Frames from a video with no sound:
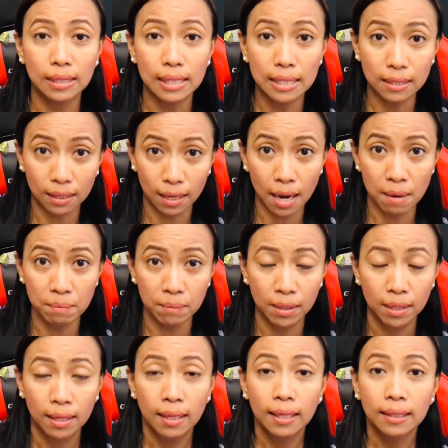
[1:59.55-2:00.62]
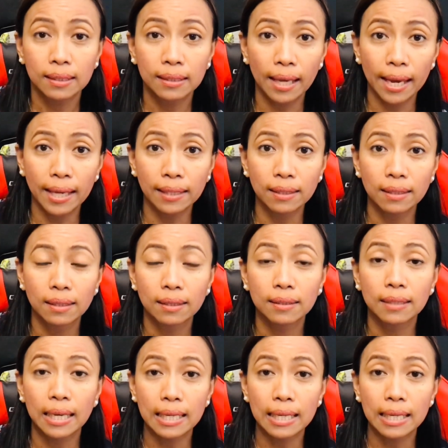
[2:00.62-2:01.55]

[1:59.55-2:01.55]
income, then the